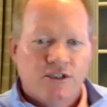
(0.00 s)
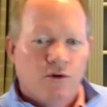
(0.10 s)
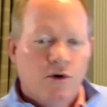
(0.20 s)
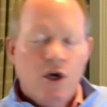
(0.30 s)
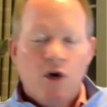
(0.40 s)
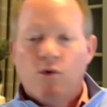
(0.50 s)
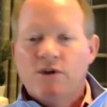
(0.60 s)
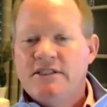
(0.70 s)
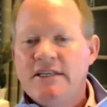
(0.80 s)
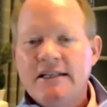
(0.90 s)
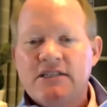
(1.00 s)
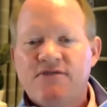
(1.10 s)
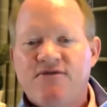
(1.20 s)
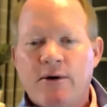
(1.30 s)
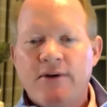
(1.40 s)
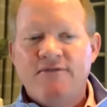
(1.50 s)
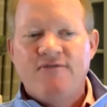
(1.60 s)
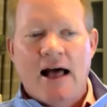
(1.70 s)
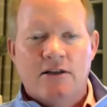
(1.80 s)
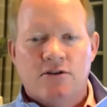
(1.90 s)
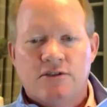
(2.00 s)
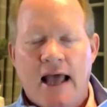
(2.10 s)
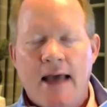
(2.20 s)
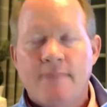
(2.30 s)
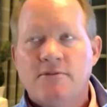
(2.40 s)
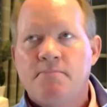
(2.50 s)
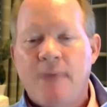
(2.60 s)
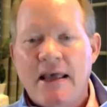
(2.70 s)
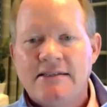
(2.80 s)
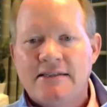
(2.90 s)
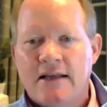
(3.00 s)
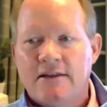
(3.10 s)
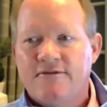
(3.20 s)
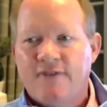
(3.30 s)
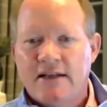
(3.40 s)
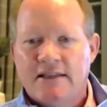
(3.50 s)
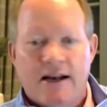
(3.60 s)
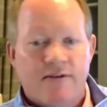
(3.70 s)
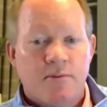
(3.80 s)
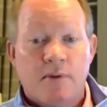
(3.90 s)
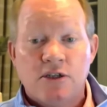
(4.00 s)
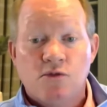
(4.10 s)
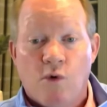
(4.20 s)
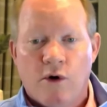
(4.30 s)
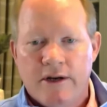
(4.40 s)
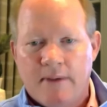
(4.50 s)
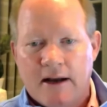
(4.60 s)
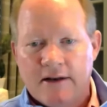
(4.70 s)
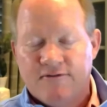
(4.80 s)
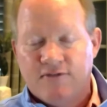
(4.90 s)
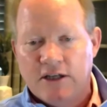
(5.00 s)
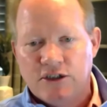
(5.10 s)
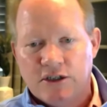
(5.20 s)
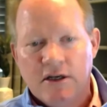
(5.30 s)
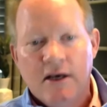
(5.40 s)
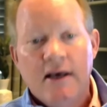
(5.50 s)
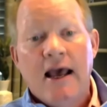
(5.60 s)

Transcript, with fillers: So we're seeing these very volatile times based on the fact that everybody's worried about inflation.